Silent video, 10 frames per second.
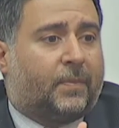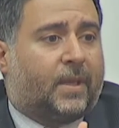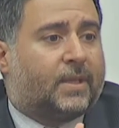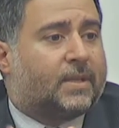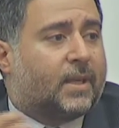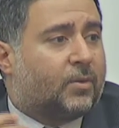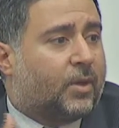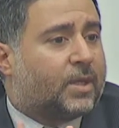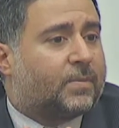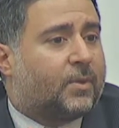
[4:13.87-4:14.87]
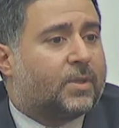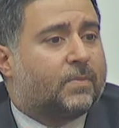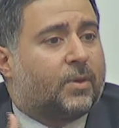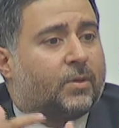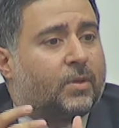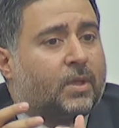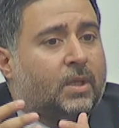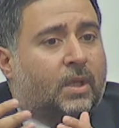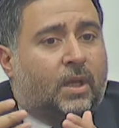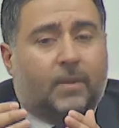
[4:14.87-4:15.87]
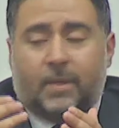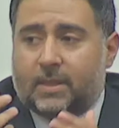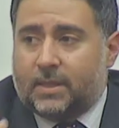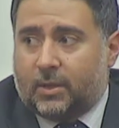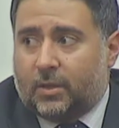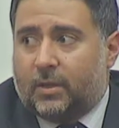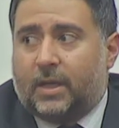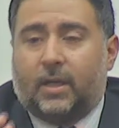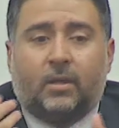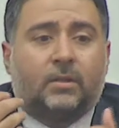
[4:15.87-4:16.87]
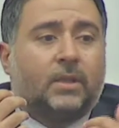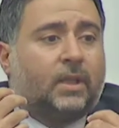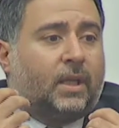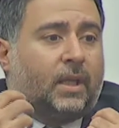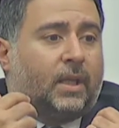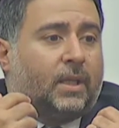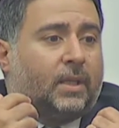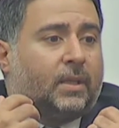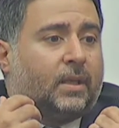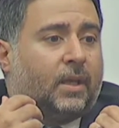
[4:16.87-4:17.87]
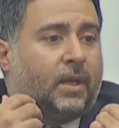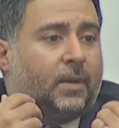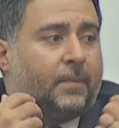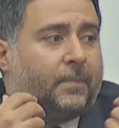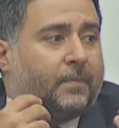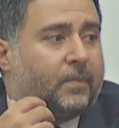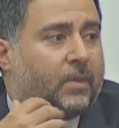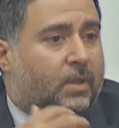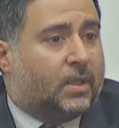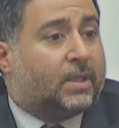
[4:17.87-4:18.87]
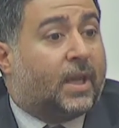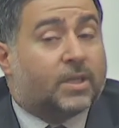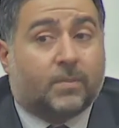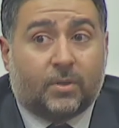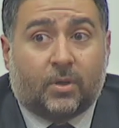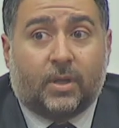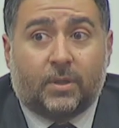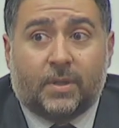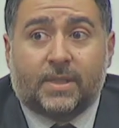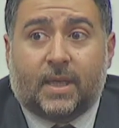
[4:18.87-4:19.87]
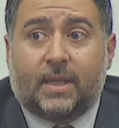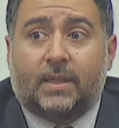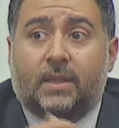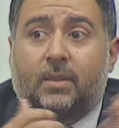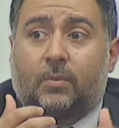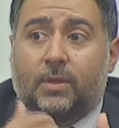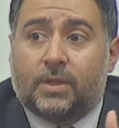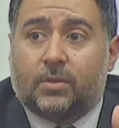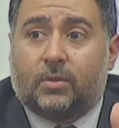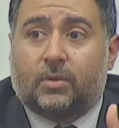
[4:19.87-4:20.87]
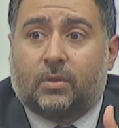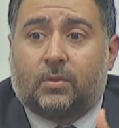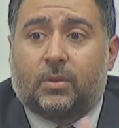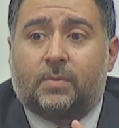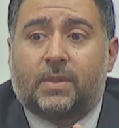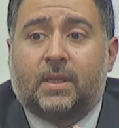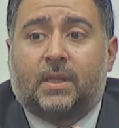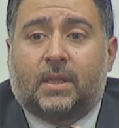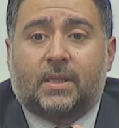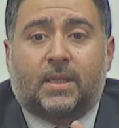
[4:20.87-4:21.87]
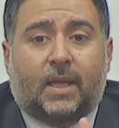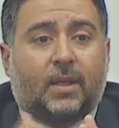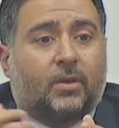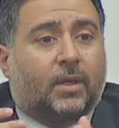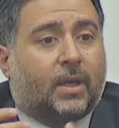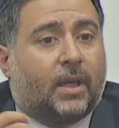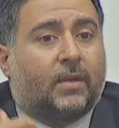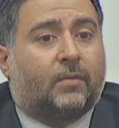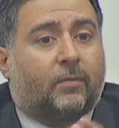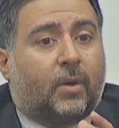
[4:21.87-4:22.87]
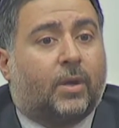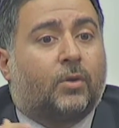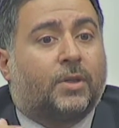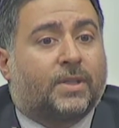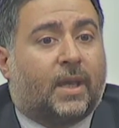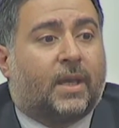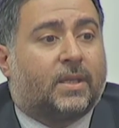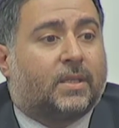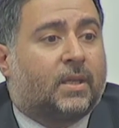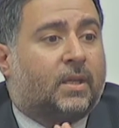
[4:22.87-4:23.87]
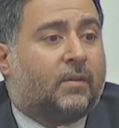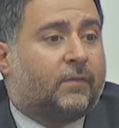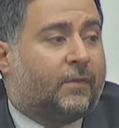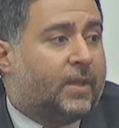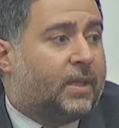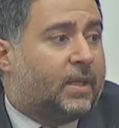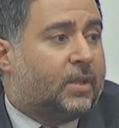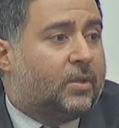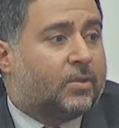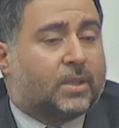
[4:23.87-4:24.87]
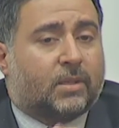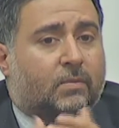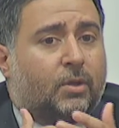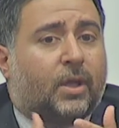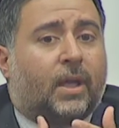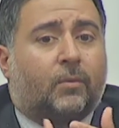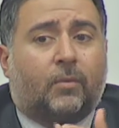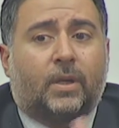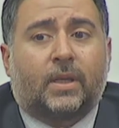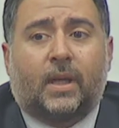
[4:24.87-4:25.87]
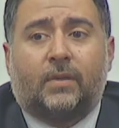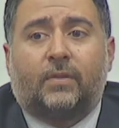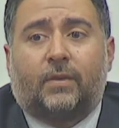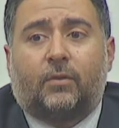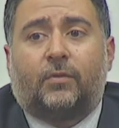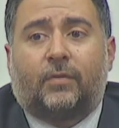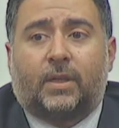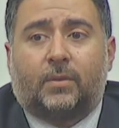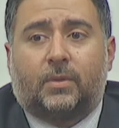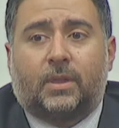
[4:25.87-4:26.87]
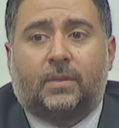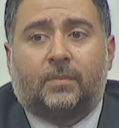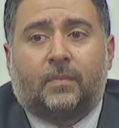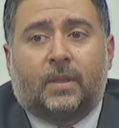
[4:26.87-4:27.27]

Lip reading: that the technical experts, both in DRL and the Dacha Bureau at USAID and the regional groups, get together and kind of prioritize funding in those and look at what kind of level of funding we need.